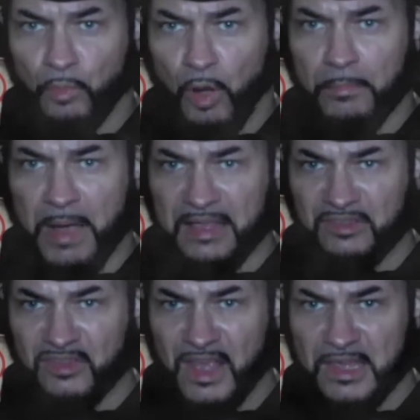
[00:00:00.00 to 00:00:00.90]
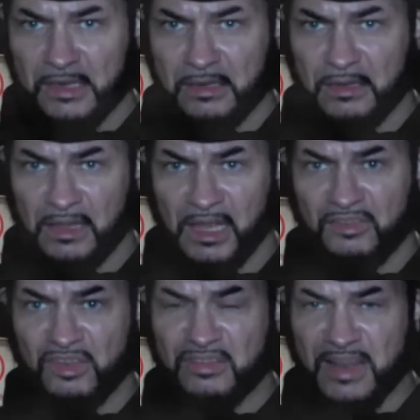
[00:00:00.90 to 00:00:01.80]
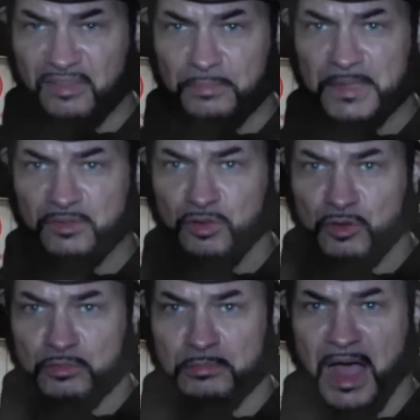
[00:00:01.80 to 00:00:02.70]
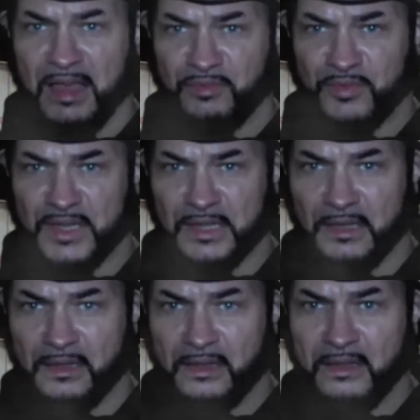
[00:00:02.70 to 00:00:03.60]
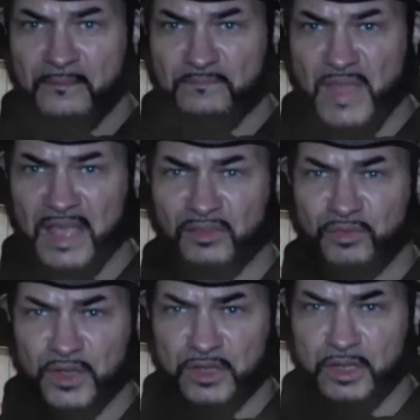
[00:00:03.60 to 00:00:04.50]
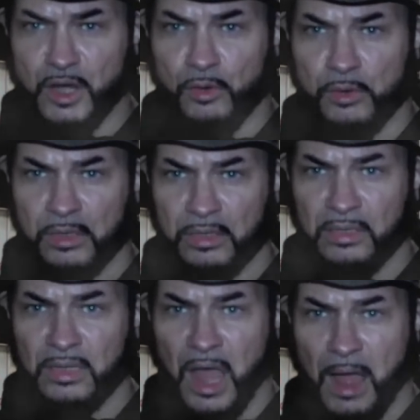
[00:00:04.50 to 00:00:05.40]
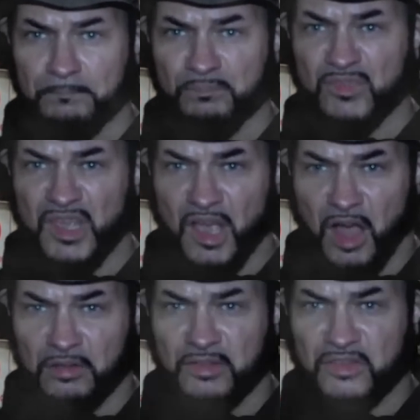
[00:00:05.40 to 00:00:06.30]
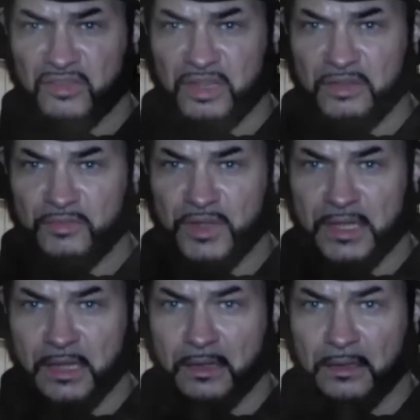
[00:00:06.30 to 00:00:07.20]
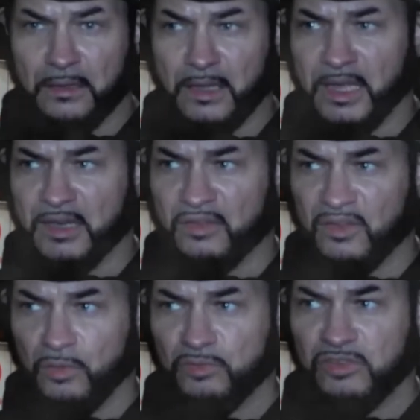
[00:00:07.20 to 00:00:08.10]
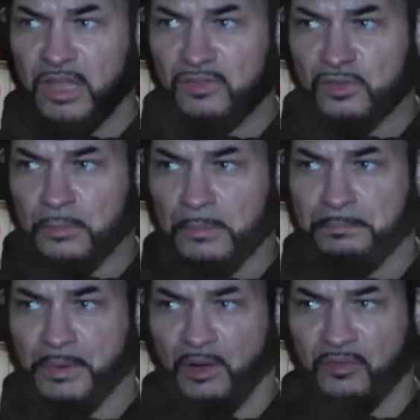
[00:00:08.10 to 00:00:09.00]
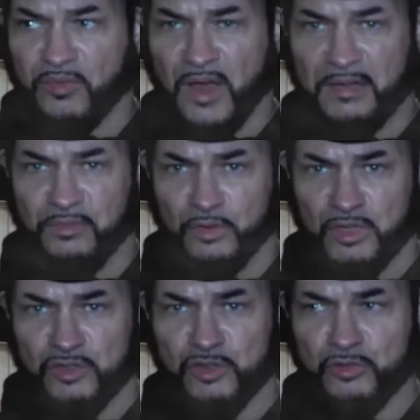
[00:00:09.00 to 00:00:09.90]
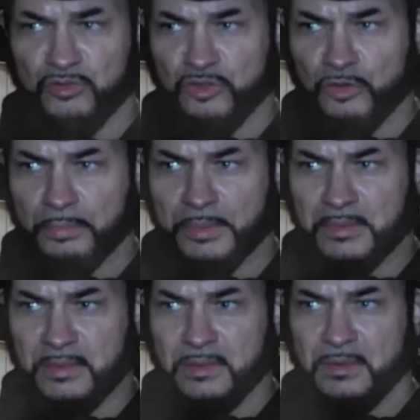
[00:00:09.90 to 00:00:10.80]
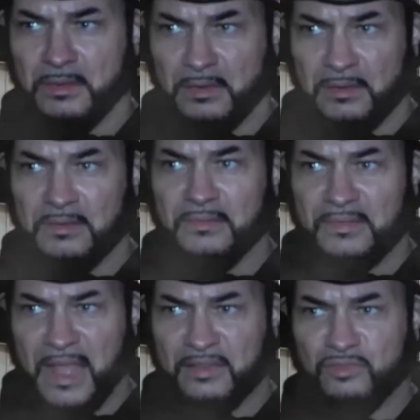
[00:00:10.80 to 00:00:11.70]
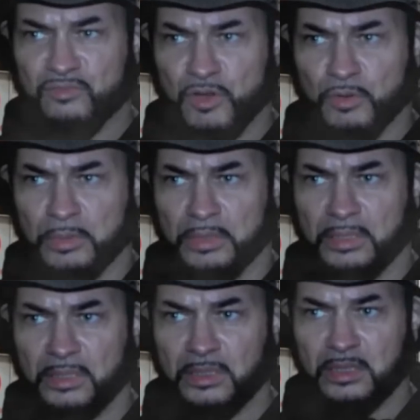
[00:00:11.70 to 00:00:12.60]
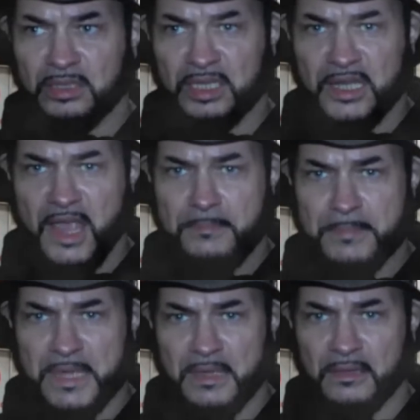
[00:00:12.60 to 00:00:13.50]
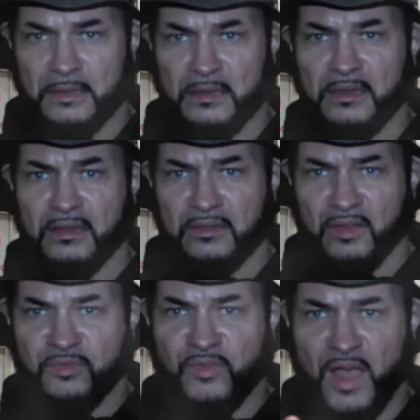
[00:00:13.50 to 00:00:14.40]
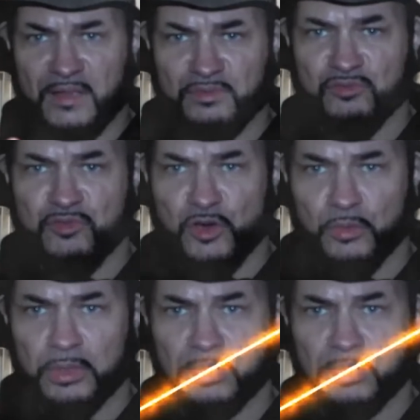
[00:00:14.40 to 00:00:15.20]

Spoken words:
What am I saying? He just lets me do my thing. Next thing you know, I'm the Artist TV in association with Block 5 on the YouTube. That's real. You get me? The 5's real.